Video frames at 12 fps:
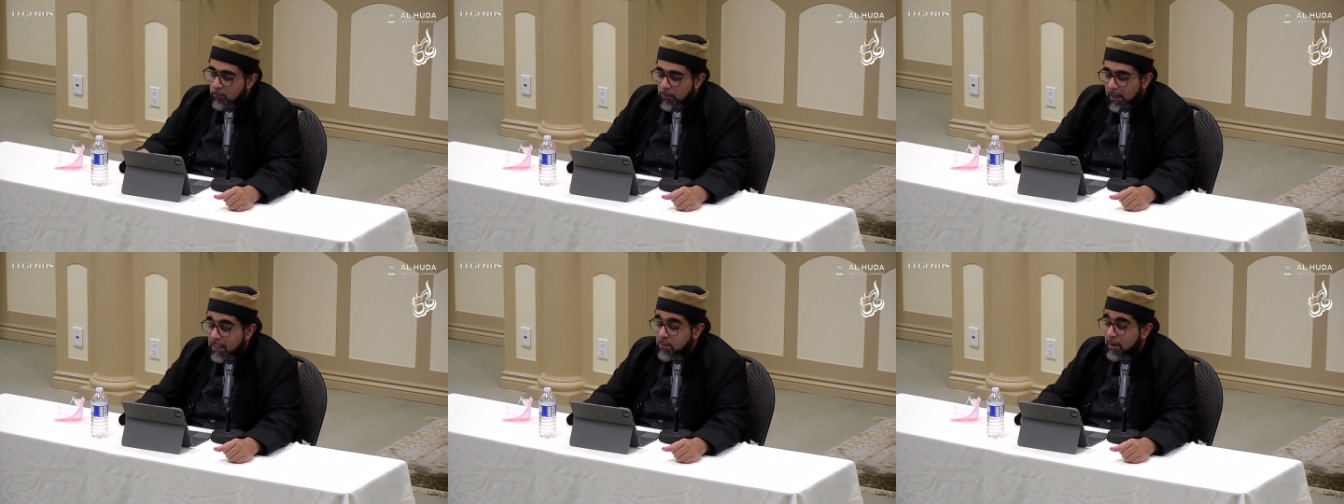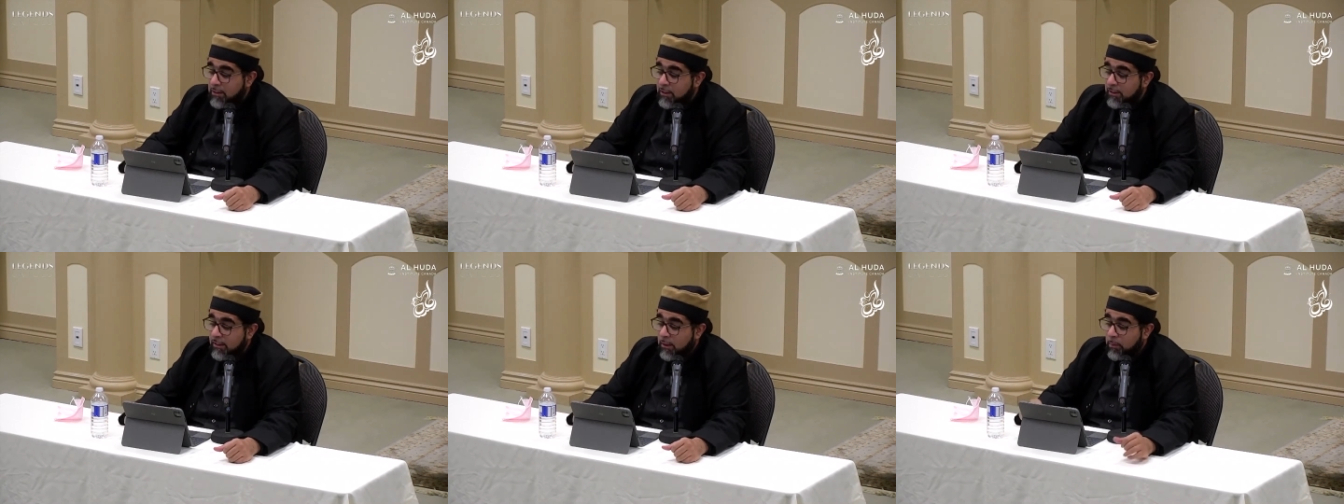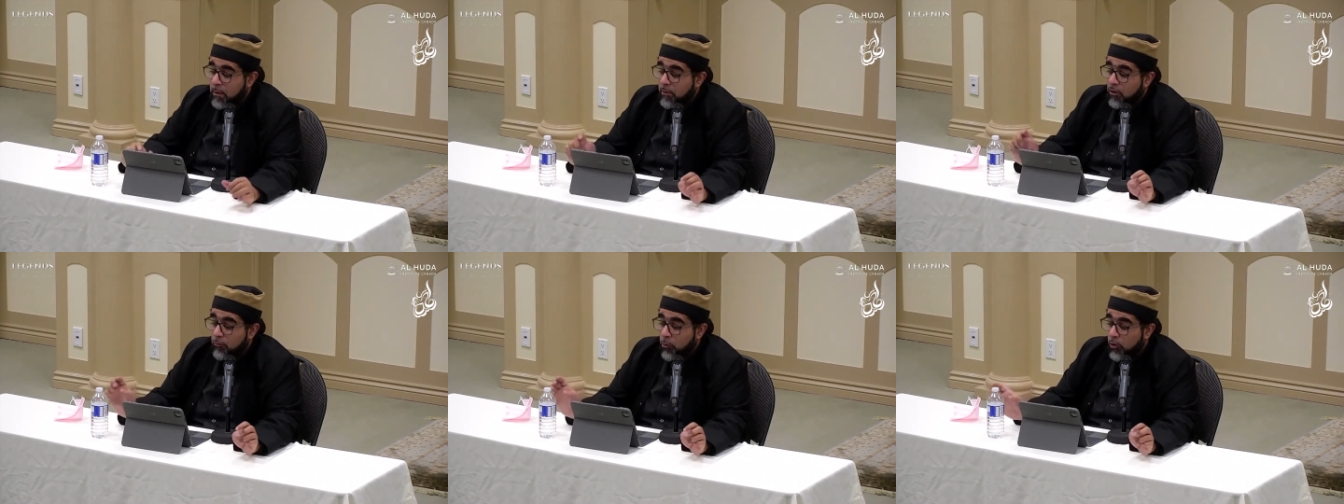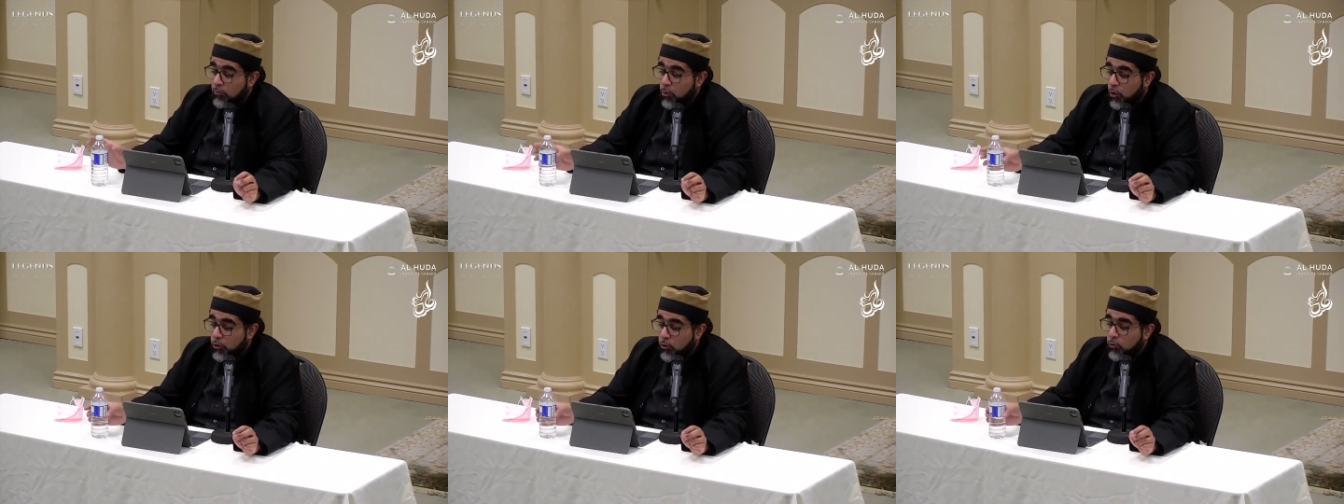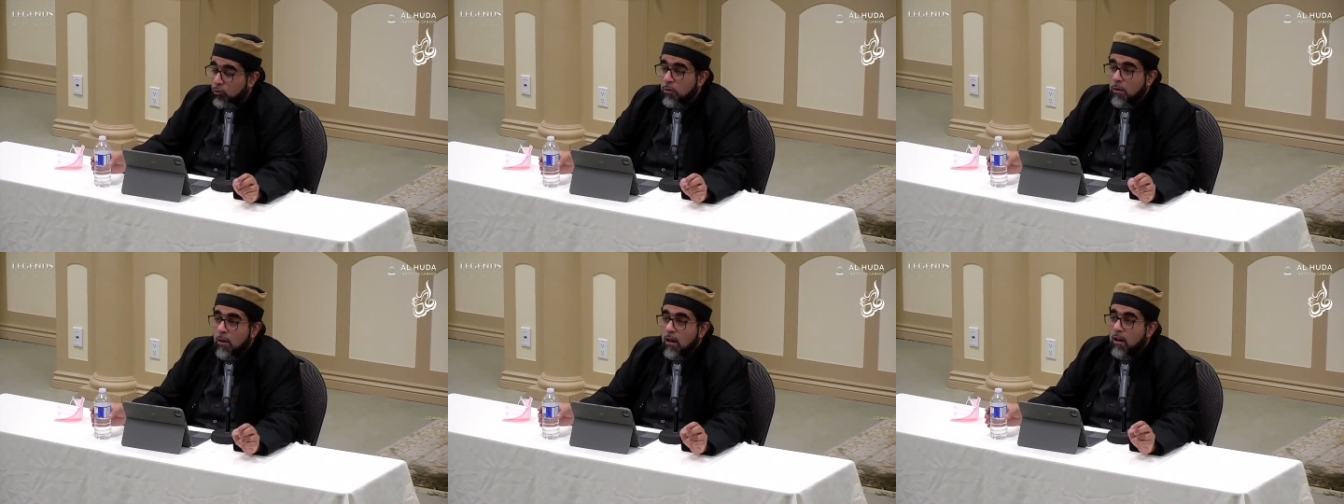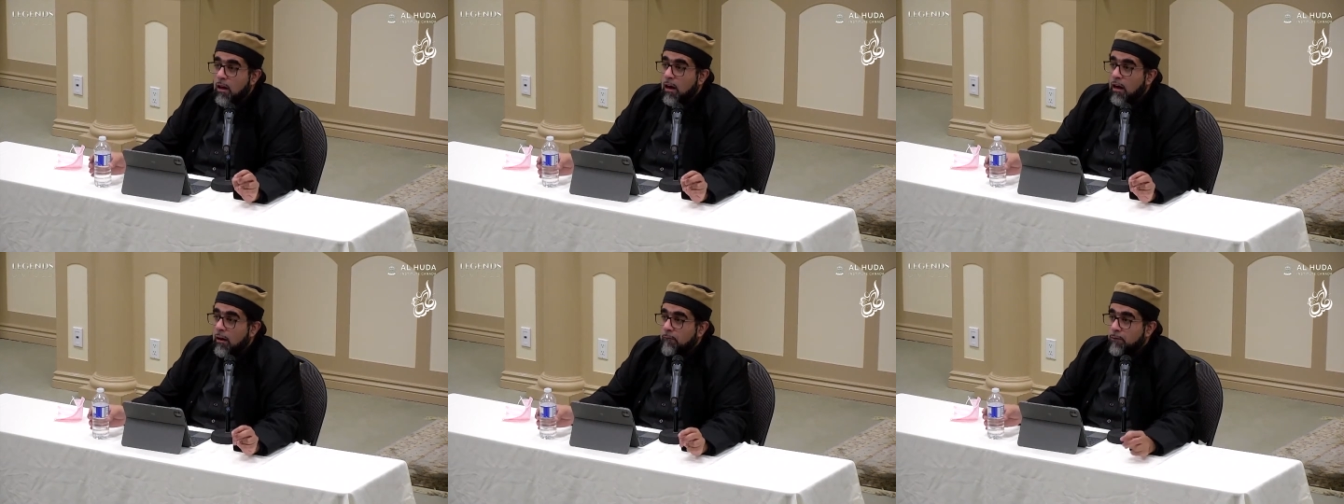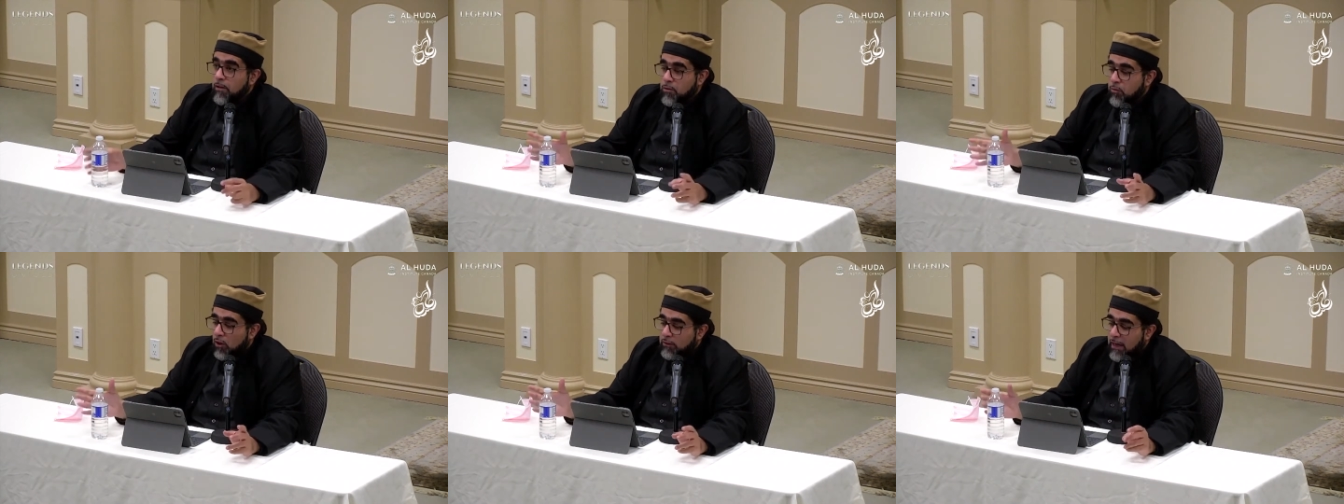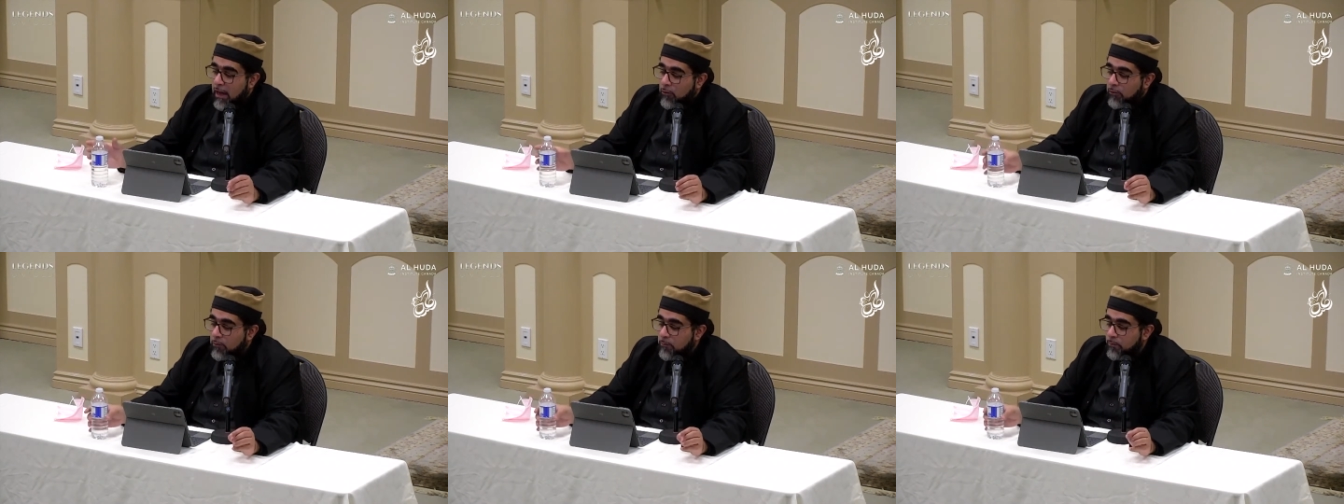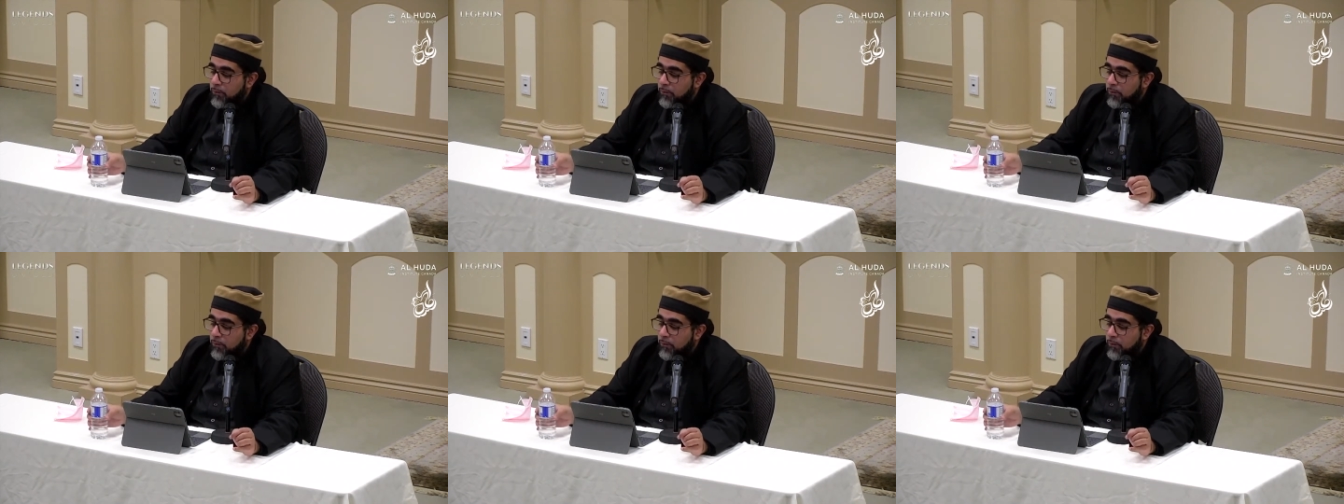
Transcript: It is mentioned that the people of Port Bordeaux, um, a small town,